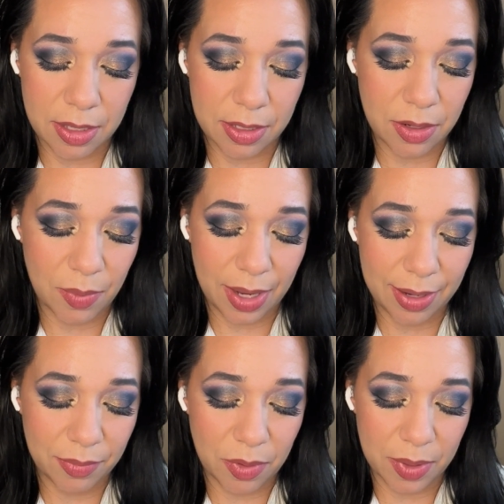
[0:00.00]
you know what, I
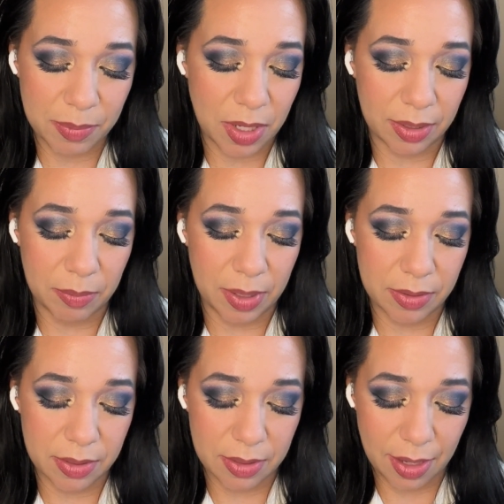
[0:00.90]
don't know what I'm talking about.
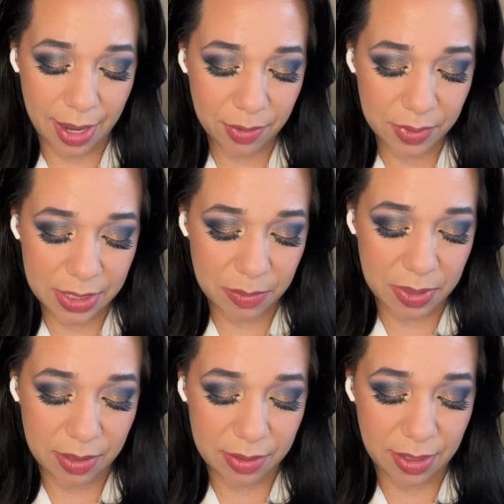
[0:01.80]
I don't need to be
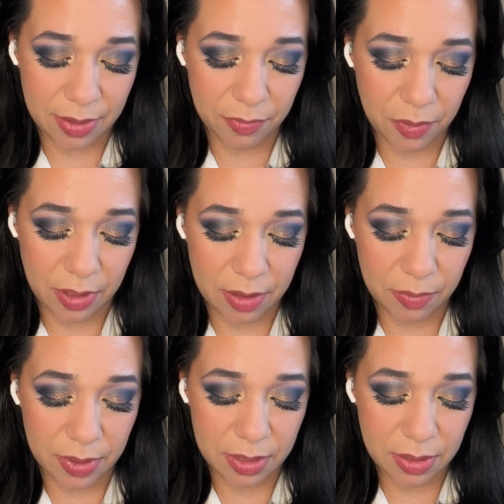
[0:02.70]
on the hunt for another
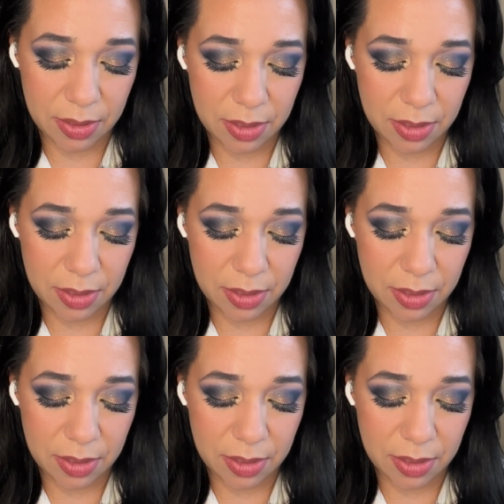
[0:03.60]
one.